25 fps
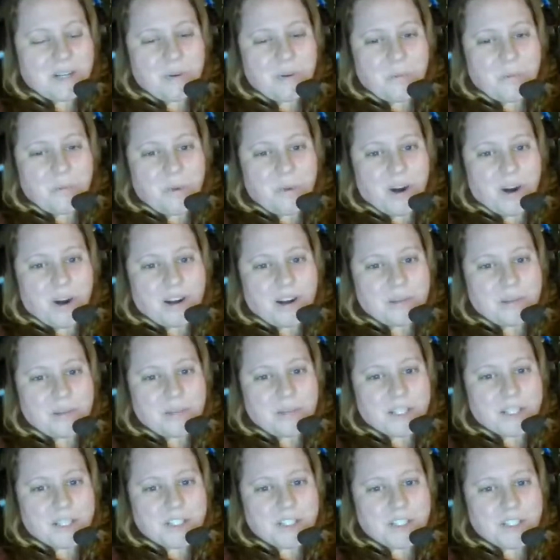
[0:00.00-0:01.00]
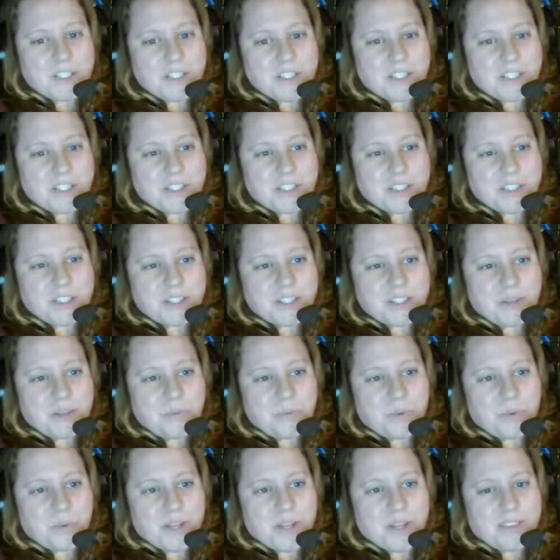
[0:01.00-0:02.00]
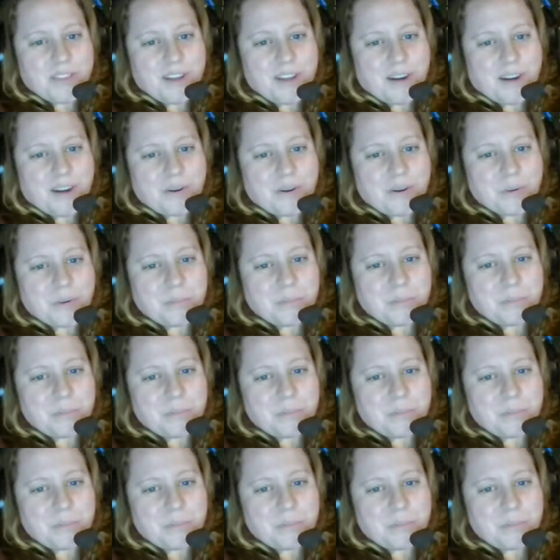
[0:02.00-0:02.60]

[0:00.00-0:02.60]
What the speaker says: walk much without